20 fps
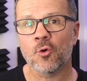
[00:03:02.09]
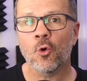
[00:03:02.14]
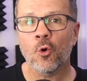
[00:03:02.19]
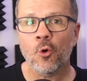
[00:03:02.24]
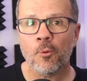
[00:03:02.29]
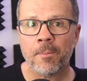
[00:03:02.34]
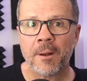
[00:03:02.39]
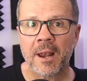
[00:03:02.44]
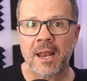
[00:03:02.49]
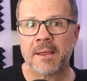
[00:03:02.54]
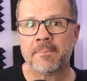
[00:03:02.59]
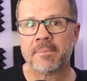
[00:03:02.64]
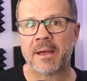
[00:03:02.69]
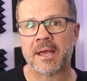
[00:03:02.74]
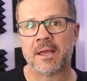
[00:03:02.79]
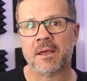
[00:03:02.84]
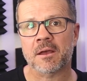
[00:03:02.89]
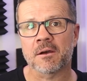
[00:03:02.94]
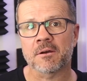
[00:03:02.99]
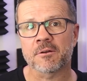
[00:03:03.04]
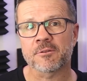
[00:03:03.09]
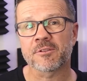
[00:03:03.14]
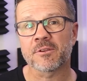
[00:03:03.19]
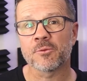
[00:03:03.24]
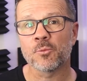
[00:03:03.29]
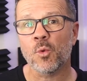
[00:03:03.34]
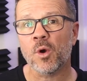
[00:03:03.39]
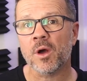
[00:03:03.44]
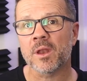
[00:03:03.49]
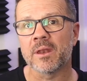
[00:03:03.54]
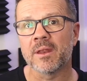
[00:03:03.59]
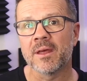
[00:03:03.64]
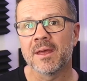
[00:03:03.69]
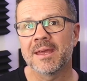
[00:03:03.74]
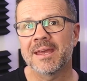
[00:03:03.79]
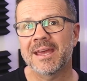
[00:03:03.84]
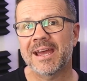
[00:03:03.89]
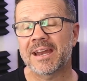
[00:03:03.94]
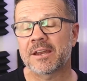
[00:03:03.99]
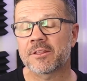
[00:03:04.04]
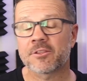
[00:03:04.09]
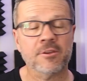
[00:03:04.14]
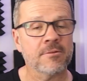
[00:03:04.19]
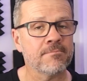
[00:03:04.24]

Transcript: or playback cards in one, and it's